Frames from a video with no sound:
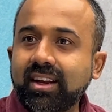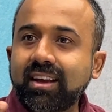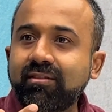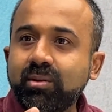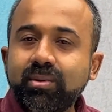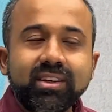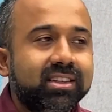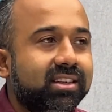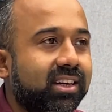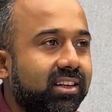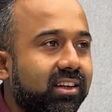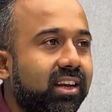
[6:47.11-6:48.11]
And everybody
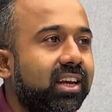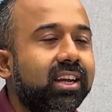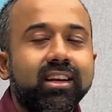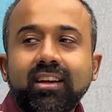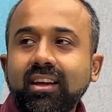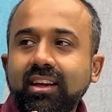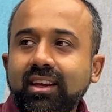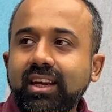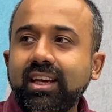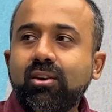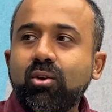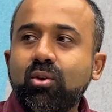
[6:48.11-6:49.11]
said green,
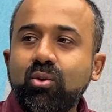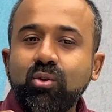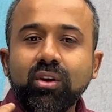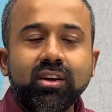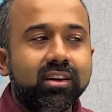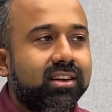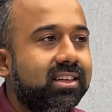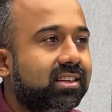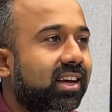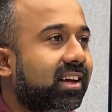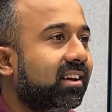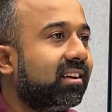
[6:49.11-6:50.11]
eco,
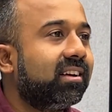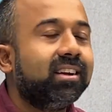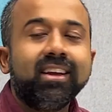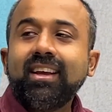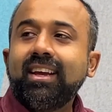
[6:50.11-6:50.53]
recycle.